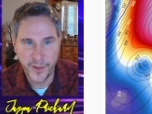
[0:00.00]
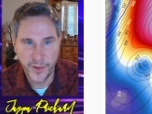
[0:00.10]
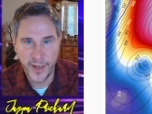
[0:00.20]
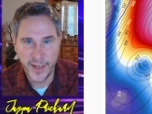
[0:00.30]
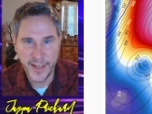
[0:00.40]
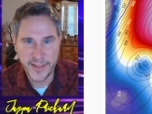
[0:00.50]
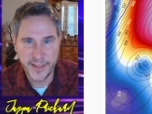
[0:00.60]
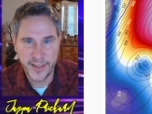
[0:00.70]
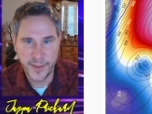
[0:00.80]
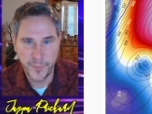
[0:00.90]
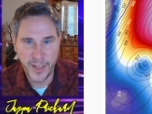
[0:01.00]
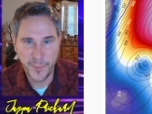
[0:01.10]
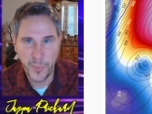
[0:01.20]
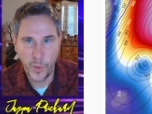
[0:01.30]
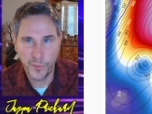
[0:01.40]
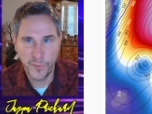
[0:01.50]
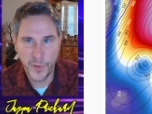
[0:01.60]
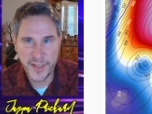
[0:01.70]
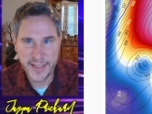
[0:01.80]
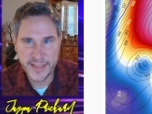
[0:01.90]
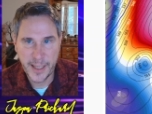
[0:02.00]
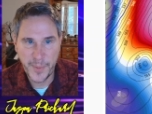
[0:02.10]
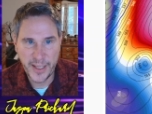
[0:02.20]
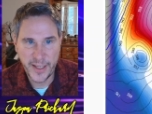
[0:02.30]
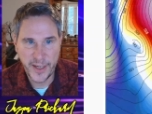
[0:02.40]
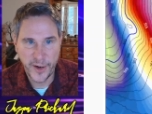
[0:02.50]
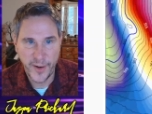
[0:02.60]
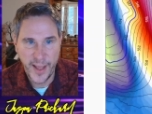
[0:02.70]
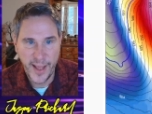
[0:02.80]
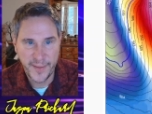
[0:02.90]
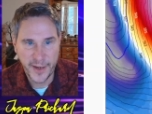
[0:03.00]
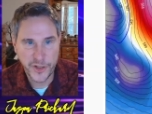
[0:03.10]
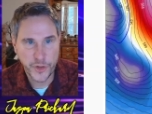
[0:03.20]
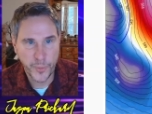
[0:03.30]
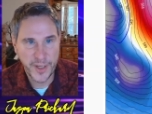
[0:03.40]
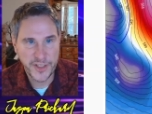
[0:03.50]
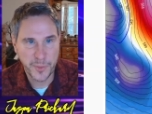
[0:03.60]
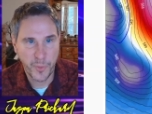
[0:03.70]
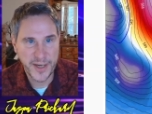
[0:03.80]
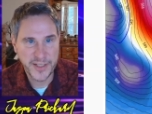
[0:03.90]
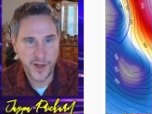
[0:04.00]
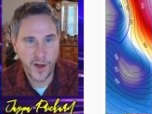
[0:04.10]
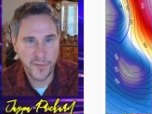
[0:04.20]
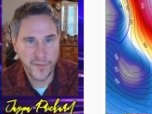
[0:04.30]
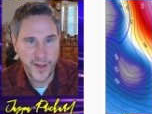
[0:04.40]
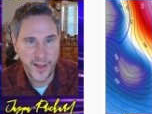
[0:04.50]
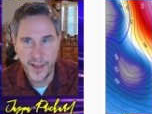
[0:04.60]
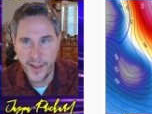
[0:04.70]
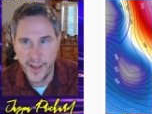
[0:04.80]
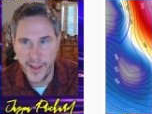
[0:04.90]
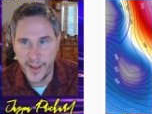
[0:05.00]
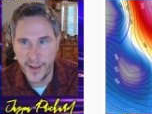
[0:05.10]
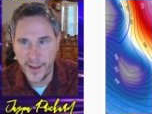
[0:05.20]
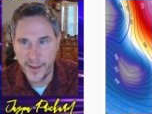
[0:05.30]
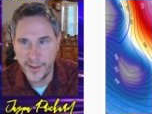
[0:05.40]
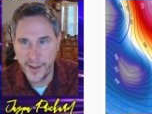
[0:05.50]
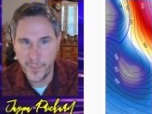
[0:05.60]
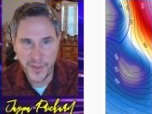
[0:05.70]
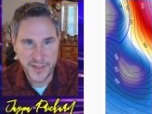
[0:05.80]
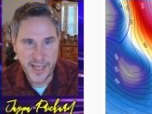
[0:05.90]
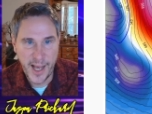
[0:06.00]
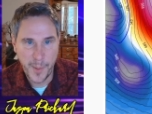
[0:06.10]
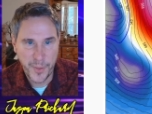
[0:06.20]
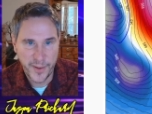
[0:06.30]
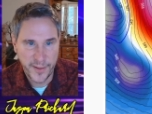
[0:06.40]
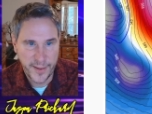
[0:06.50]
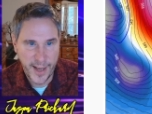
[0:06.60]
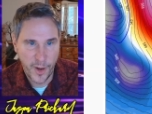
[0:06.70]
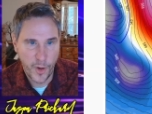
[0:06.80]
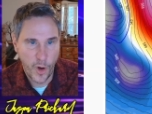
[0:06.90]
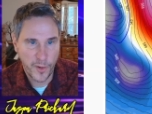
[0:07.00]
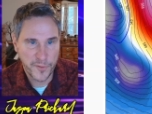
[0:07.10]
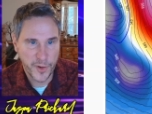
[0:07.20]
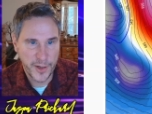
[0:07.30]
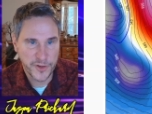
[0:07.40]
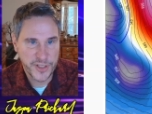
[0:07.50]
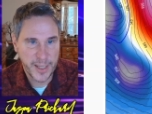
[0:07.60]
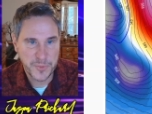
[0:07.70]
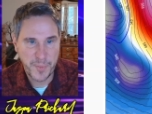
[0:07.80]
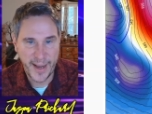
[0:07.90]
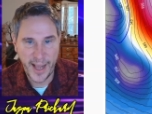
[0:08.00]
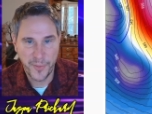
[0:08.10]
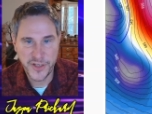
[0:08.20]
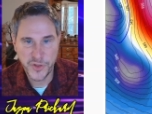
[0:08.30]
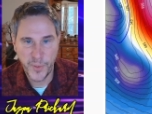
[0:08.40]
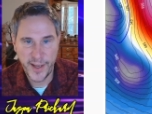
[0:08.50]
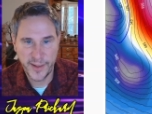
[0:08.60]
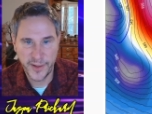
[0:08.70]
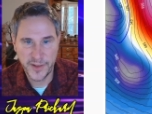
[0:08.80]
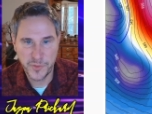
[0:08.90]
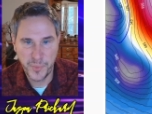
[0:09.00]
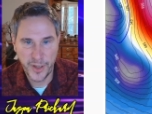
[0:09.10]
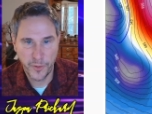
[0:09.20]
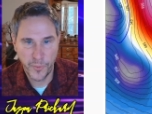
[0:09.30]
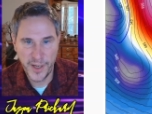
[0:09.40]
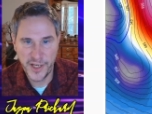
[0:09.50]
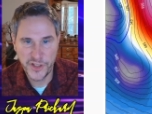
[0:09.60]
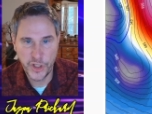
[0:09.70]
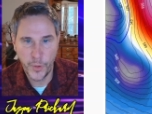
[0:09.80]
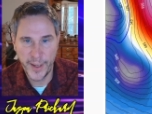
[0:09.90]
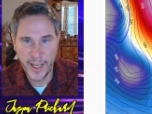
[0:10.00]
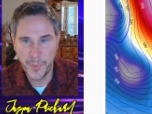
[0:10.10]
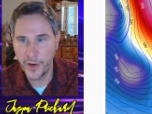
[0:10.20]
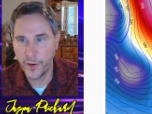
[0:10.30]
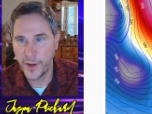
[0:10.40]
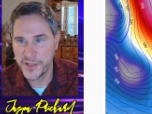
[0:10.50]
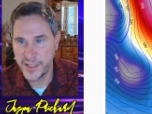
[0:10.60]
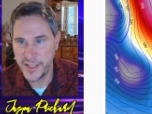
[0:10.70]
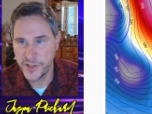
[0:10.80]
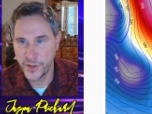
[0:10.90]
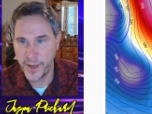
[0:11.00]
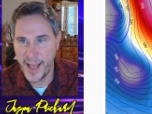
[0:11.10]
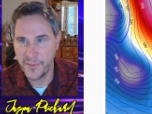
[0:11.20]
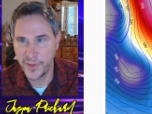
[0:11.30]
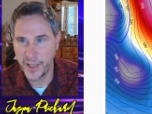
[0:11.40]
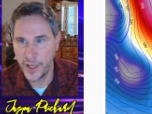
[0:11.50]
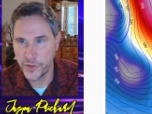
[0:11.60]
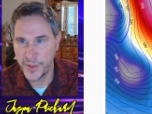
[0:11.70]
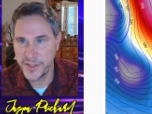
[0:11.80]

You're going to get the, the big polar vortex coming in here, and there's your ridge. It breaks off uh, up at the top, now all of your energy comes back out this way. And look at this big ridge going up here across the eastern half of the country.